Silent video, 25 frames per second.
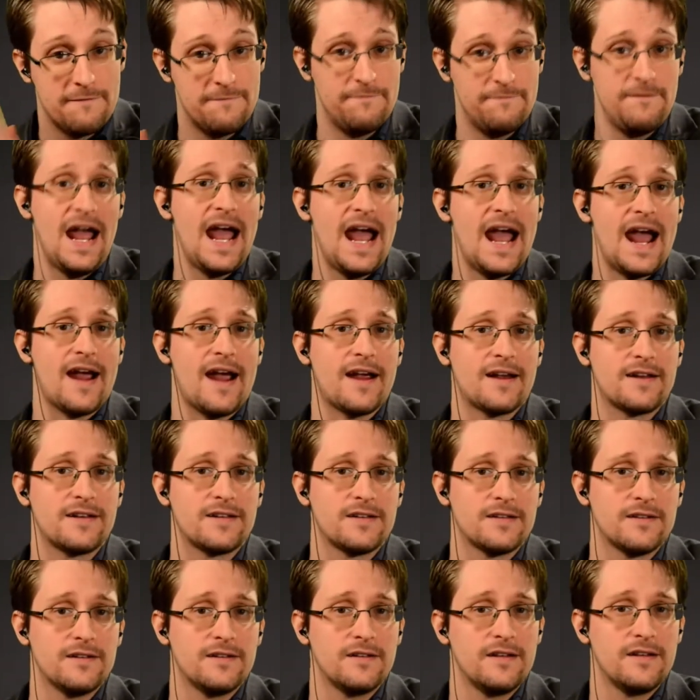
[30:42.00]
and
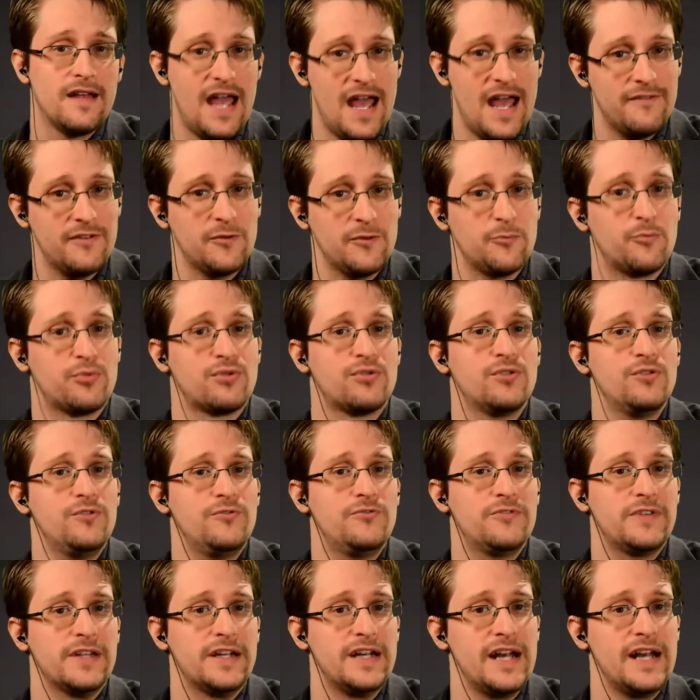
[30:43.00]
fact, having
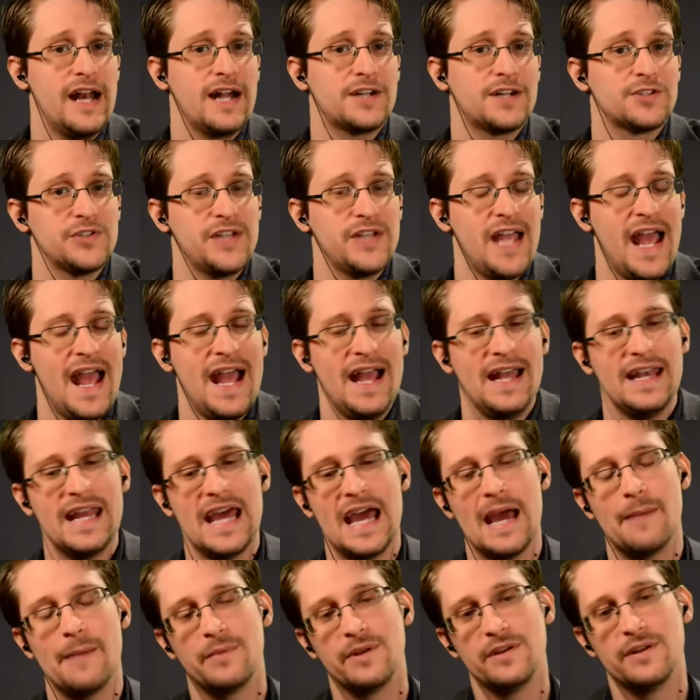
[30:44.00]
proof that it actually
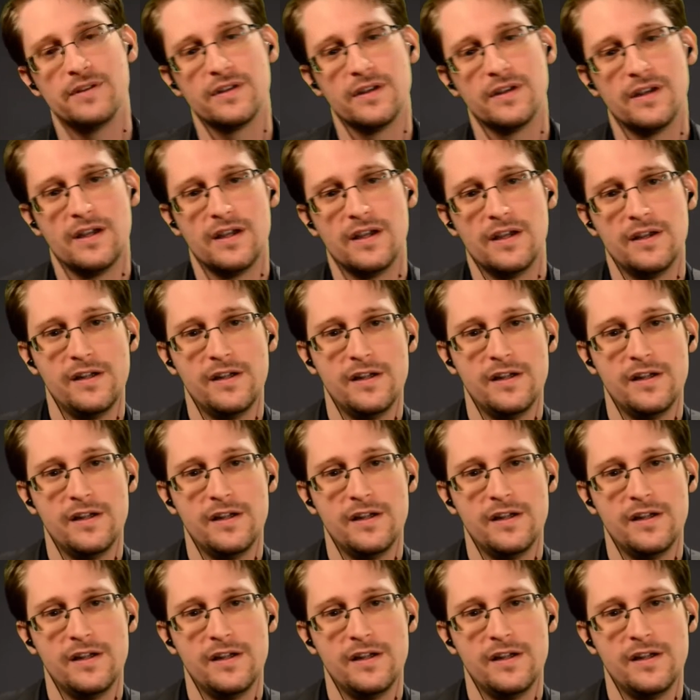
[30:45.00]
had happened,